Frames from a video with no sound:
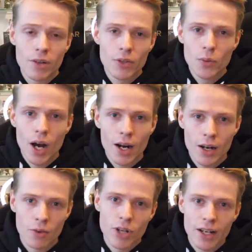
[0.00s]
But if you are
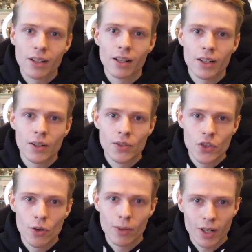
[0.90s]
a regular
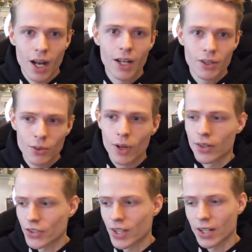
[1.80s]
consumer, I do
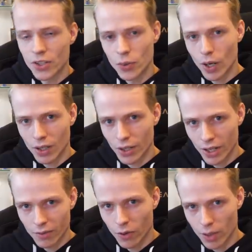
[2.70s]
understand you are
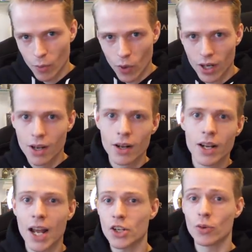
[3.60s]
looking for a more
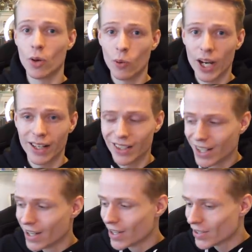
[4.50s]
casual way.
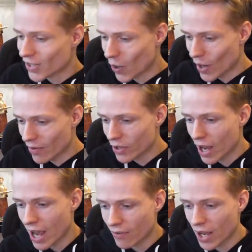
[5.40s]
So if you
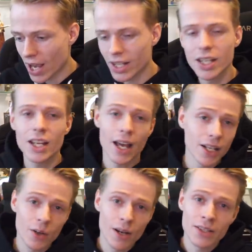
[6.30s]
have any,
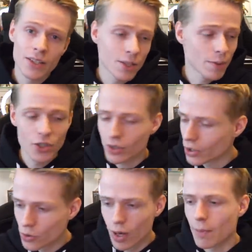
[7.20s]
any questions, be sure
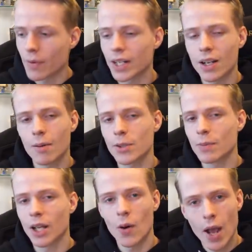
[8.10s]
to drop them in the comments
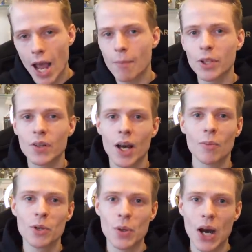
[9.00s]
below. Happy to
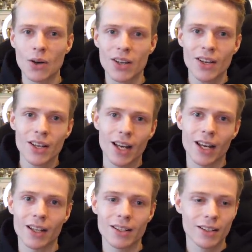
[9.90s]
help you out.
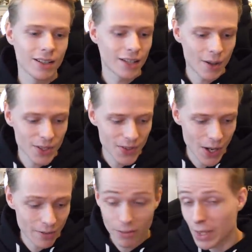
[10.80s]
And uh, now it's
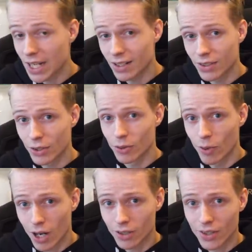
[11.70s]
time for me to,
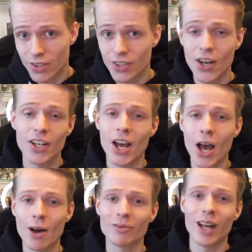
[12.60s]
well, sign up
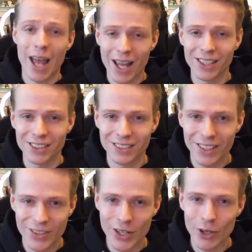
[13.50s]
and
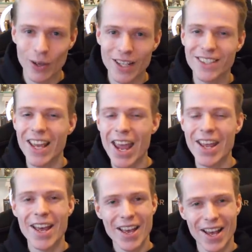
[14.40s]
as I always
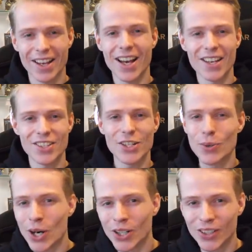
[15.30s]
say, and I see
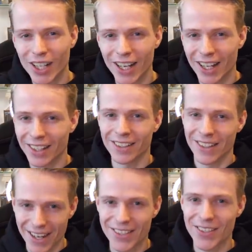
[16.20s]
you all uh,
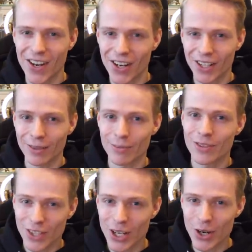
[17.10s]
next time.
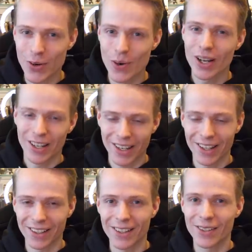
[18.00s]
See you
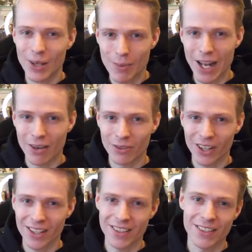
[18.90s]
in the
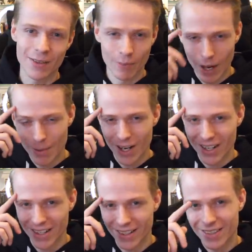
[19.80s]
metaverse. Bye
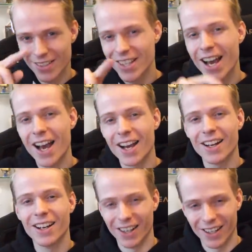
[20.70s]
bye. See ya
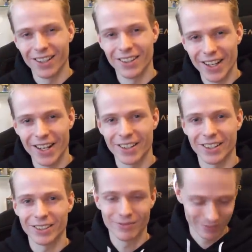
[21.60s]
uh,
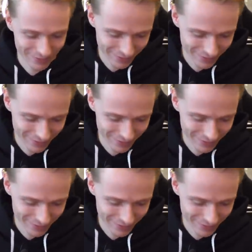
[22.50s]
later.